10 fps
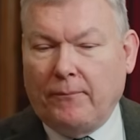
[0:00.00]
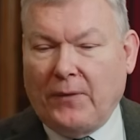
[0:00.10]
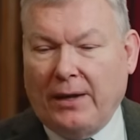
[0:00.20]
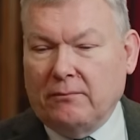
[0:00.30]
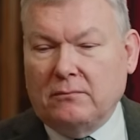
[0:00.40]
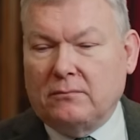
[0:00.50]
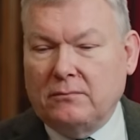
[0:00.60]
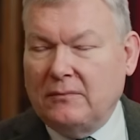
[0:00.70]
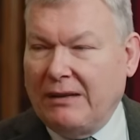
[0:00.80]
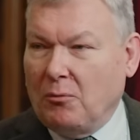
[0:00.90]
then
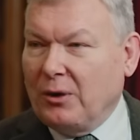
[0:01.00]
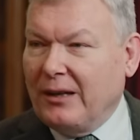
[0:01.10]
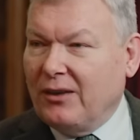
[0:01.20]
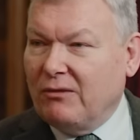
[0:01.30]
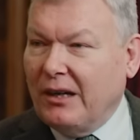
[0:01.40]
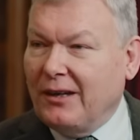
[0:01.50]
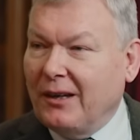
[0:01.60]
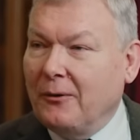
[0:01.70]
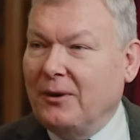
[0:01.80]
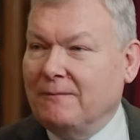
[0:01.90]
everybody gets a
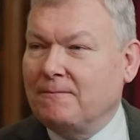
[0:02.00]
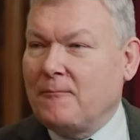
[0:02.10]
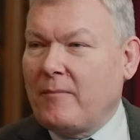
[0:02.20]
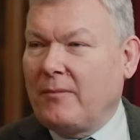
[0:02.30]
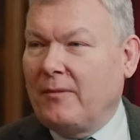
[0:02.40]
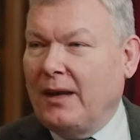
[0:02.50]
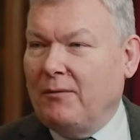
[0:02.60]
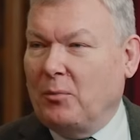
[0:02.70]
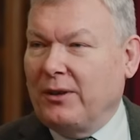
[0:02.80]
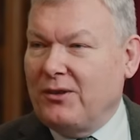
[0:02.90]
radio and
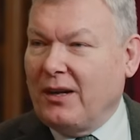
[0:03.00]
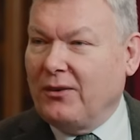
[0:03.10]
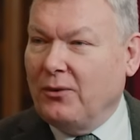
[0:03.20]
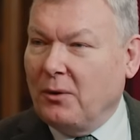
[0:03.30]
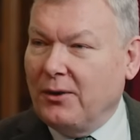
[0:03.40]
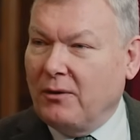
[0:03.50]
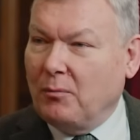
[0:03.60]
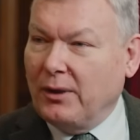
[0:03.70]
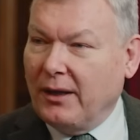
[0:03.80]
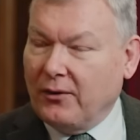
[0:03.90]
everybody chatters away to
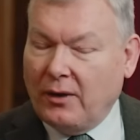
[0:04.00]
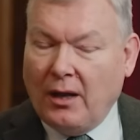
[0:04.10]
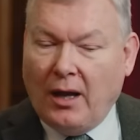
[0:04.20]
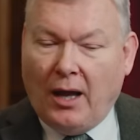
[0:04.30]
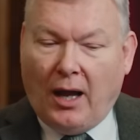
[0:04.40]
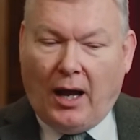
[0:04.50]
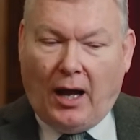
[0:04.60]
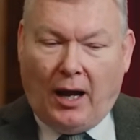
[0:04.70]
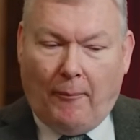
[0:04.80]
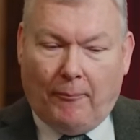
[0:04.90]
everybody else.
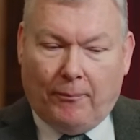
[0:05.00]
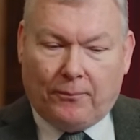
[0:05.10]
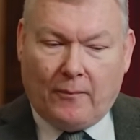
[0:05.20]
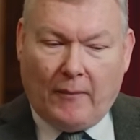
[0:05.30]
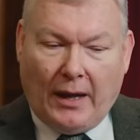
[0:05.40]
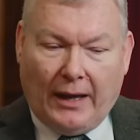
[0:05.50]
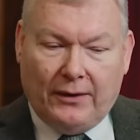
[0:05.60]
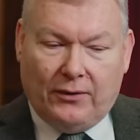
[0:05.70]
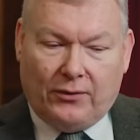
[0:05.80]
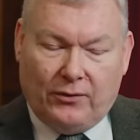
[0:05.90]

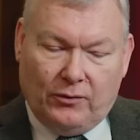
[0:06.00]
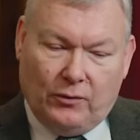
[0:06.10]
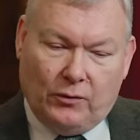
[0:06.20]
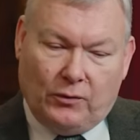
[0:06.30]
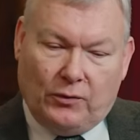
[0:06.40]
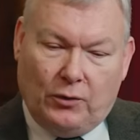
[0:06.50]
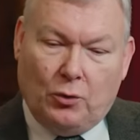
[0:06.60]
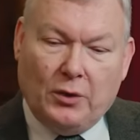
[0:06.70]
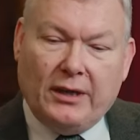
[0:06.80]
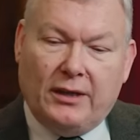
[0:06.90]
And
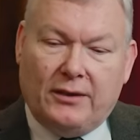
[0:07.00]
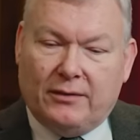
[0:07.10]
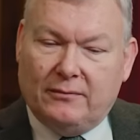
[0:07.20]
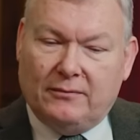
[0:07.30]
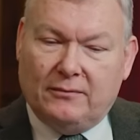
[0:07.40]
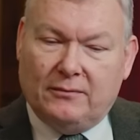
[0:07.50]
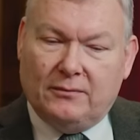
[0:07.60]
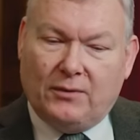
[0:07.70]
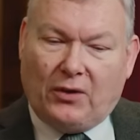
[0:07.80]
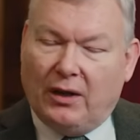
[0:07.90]
you need
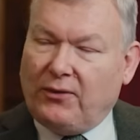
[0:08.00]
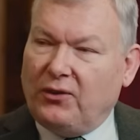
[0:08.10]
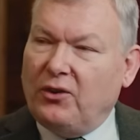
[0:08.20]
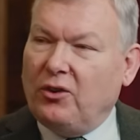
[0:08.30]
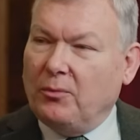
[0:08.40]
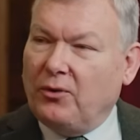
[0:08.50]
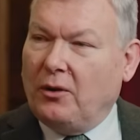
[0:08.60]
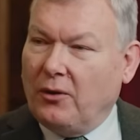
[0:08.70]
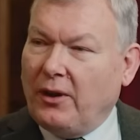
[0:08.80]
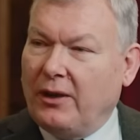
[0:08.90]
cipher systems
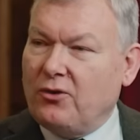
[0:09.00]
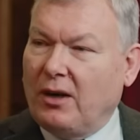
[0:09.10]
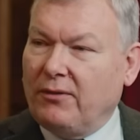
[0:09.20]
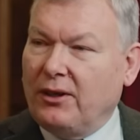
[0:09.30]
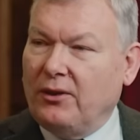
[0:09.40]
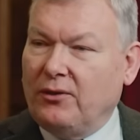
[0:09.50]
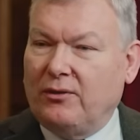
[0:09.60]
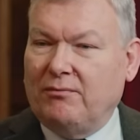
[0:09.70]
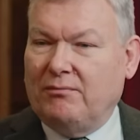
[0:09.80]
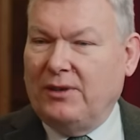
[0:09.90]
so that traffic
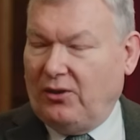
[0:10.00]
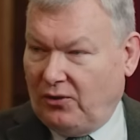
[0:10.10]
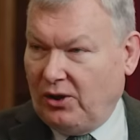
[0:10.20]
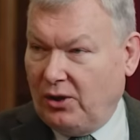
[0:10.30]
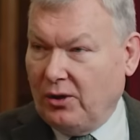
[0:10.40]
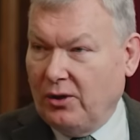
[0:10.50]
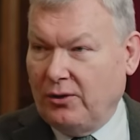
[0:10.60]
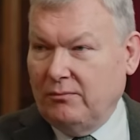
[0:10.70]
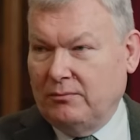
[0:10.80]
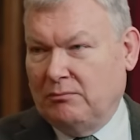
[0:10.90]
is secured
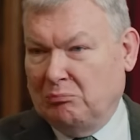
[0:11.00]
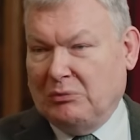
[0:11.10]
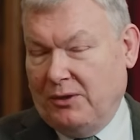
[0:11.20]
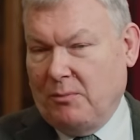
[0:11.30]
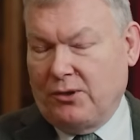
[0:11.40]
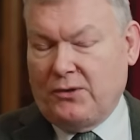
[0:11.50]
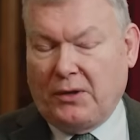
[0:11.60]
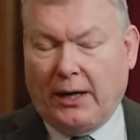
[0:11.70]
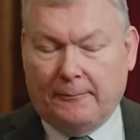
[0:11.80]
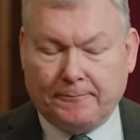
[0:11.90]
as much as you
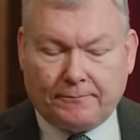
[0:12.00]
can.